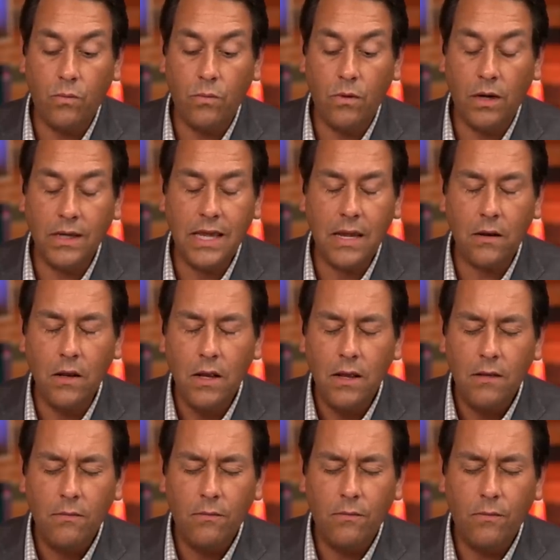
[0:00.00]
again,
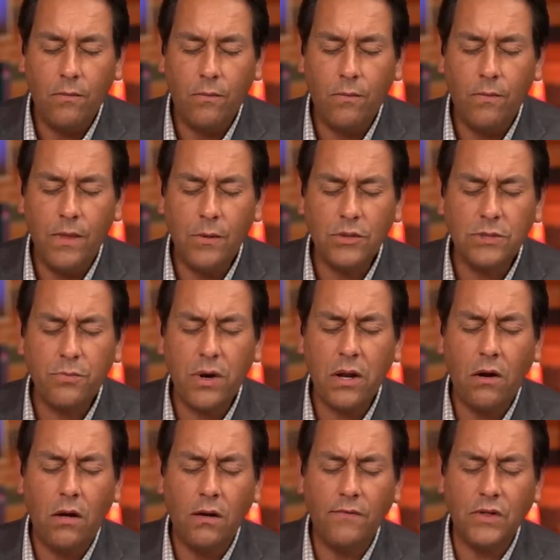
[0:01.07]
they were
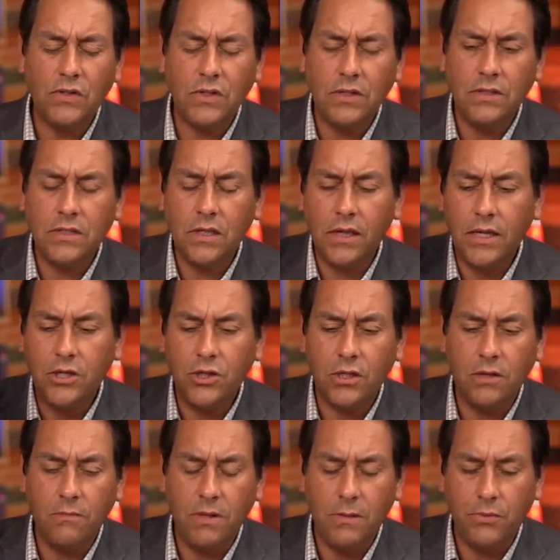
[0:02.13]
spraying all of this
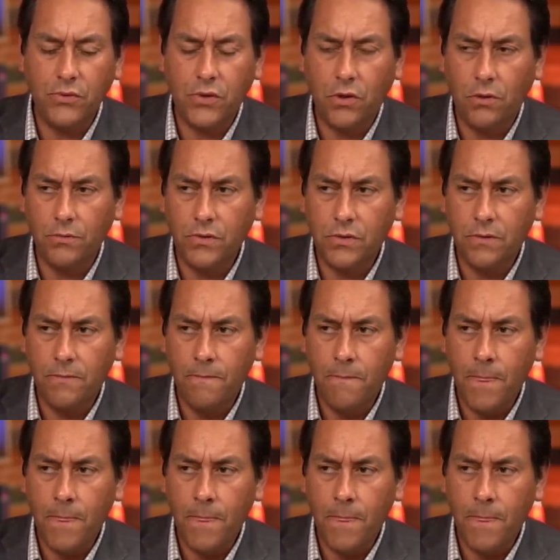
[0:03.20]
insulation in people's homes.